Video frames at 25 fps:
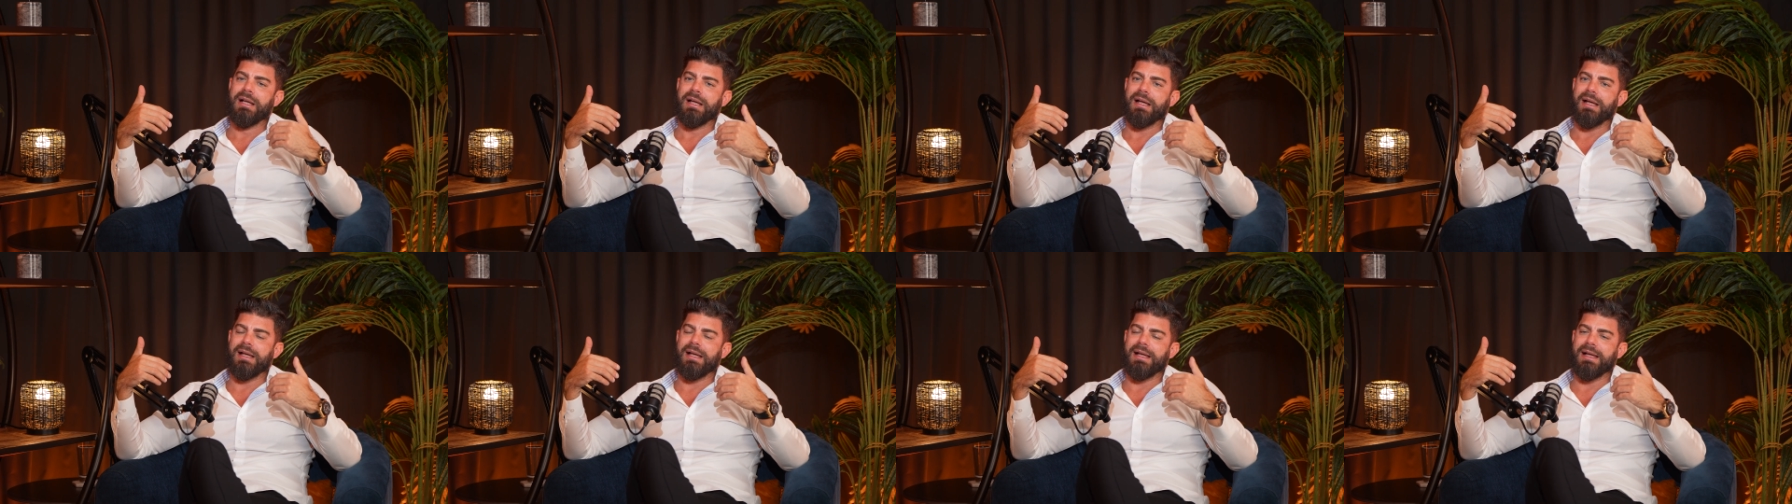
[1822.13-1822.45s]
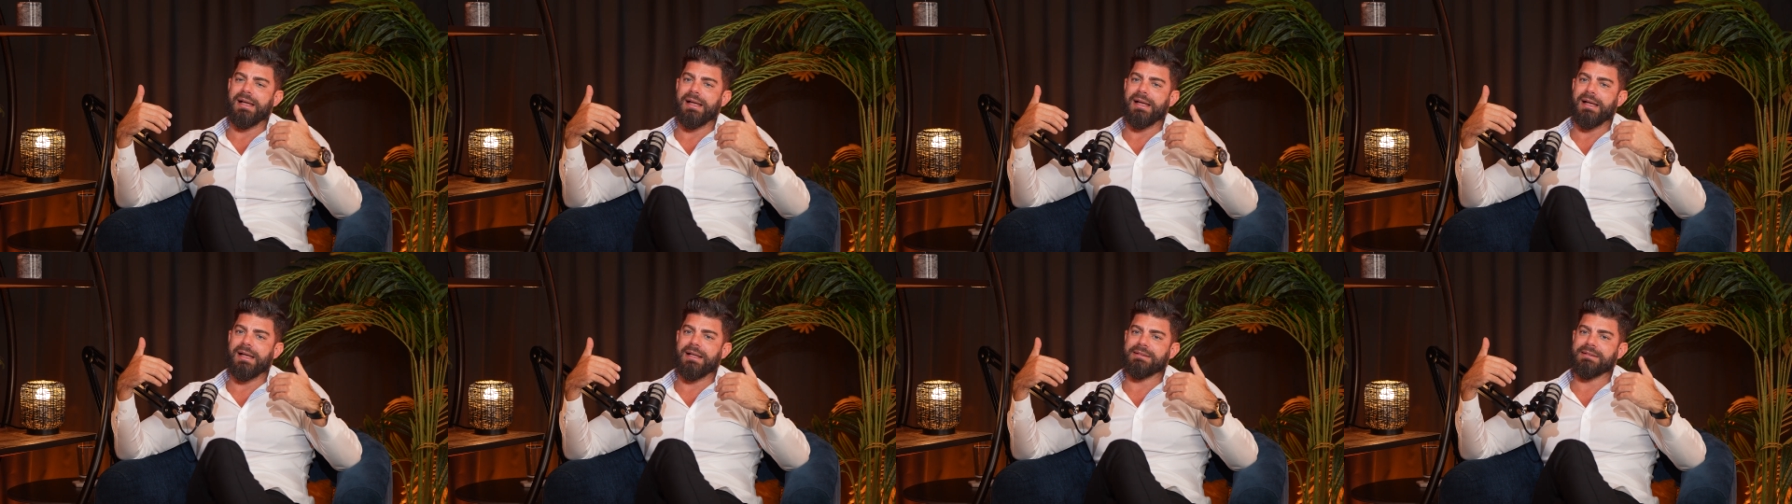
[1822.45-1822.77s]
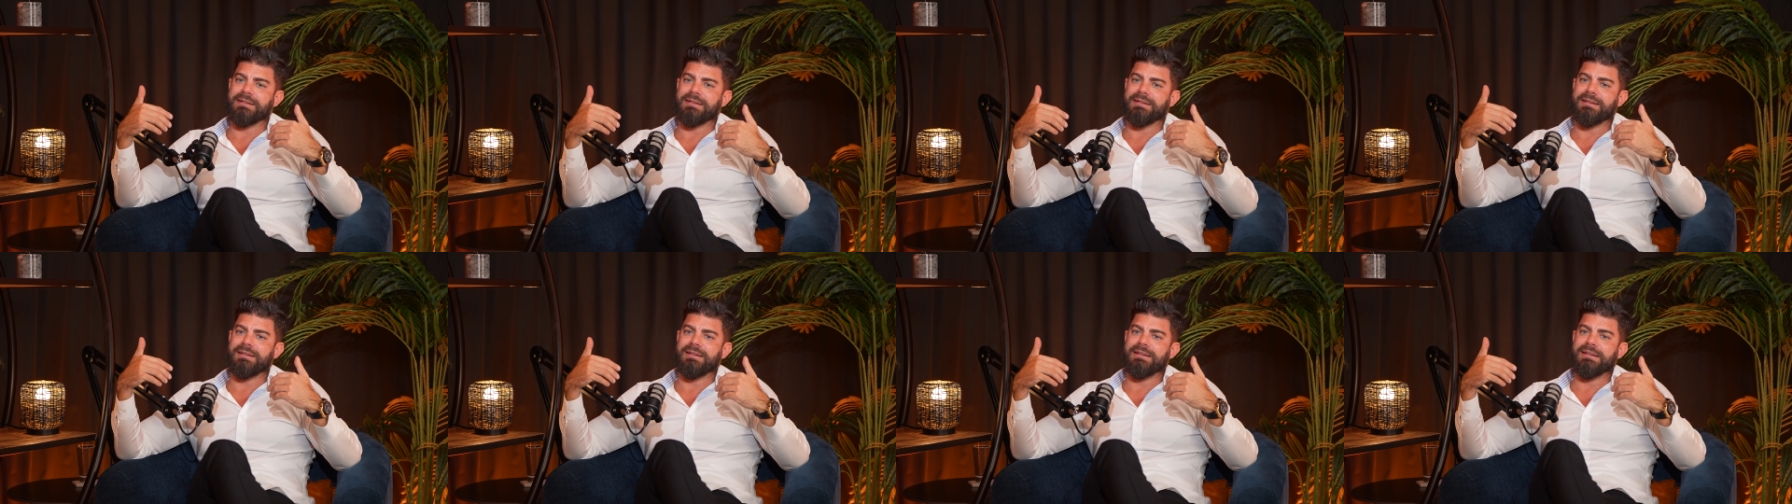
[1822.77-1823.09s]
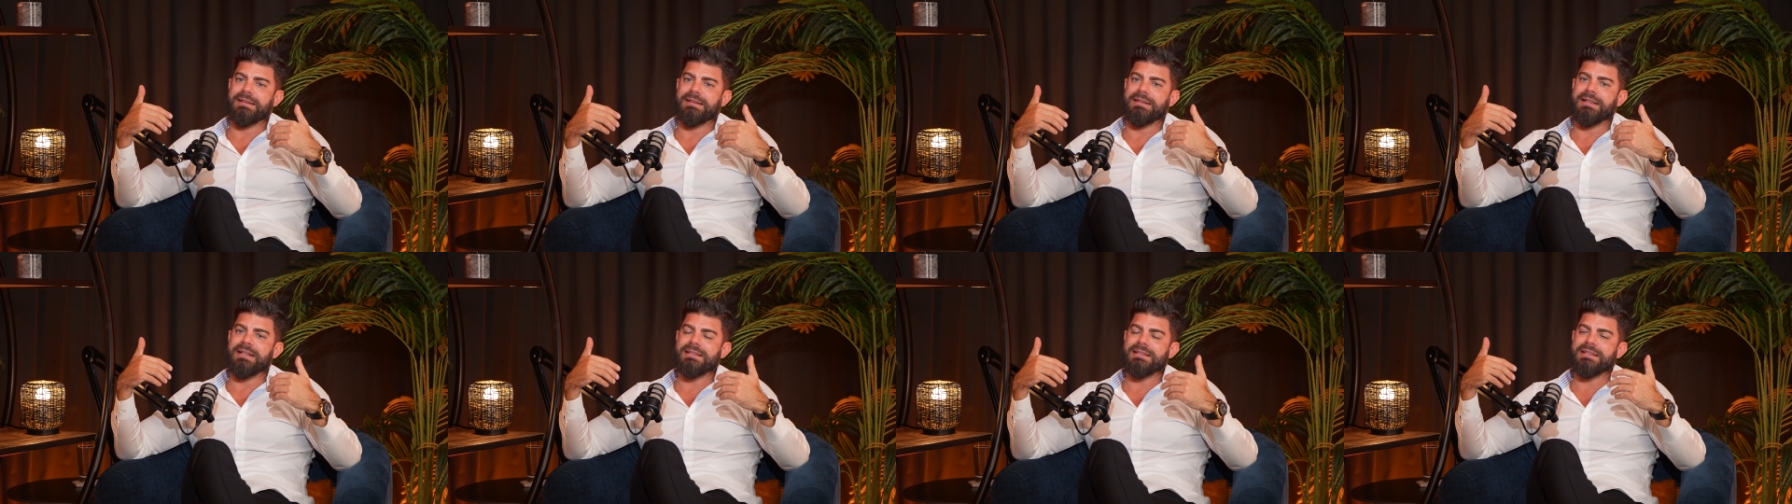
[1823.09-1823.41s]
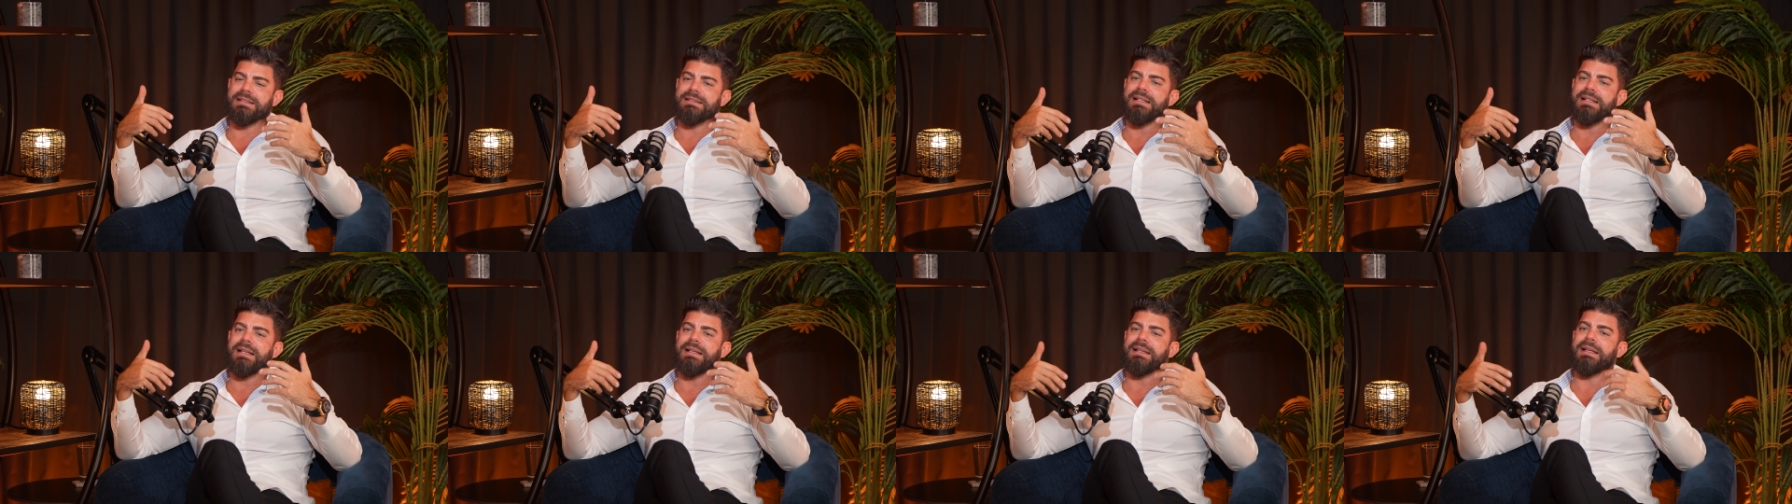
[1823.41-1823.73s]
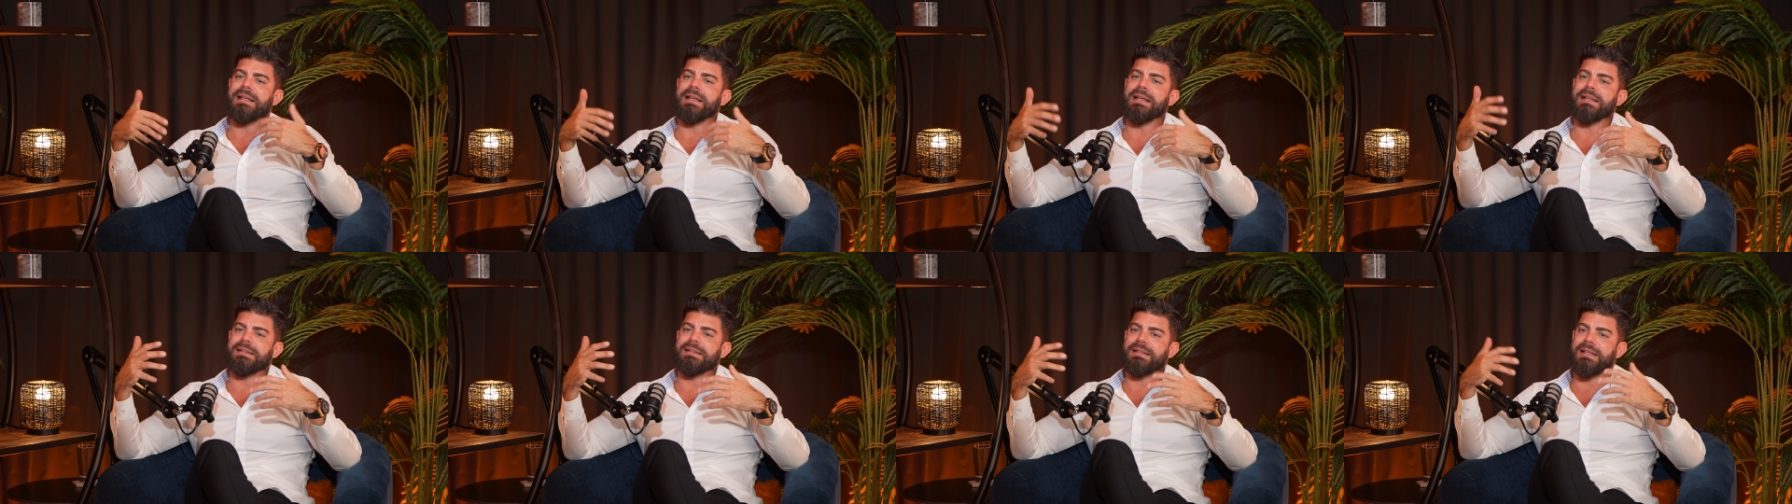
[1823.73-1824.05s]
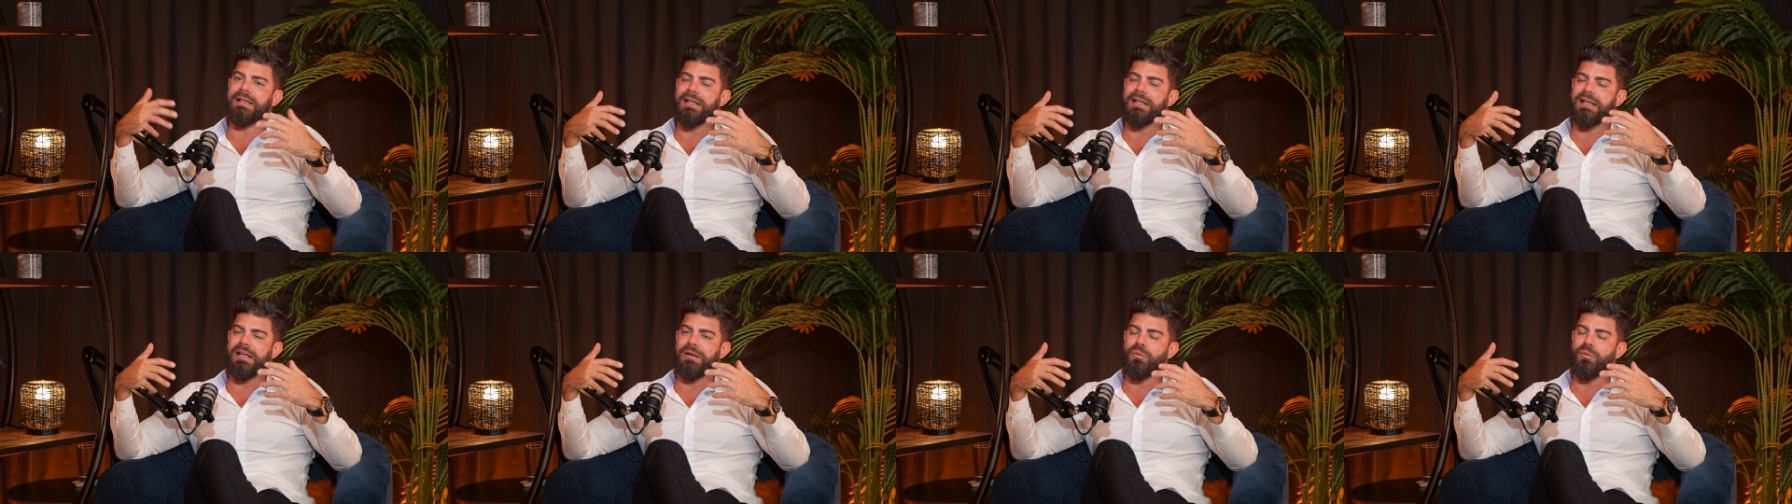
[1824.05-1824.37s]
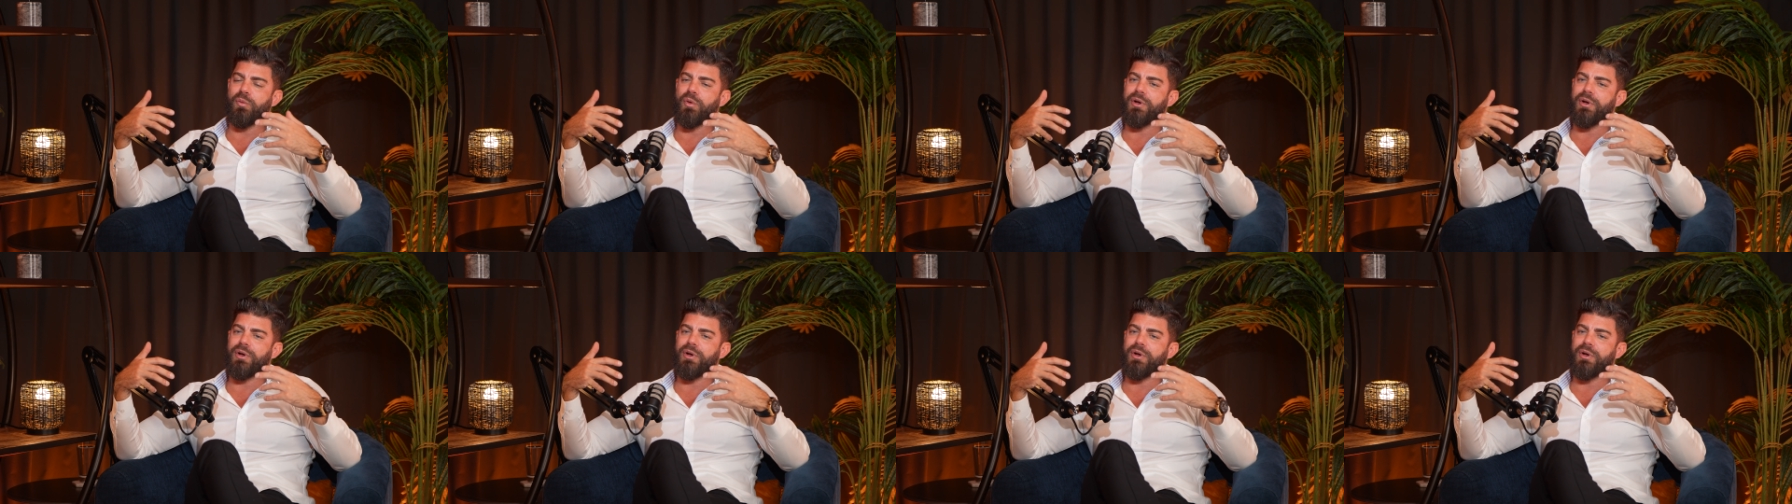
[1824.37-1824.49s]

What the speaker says: this is the key thing,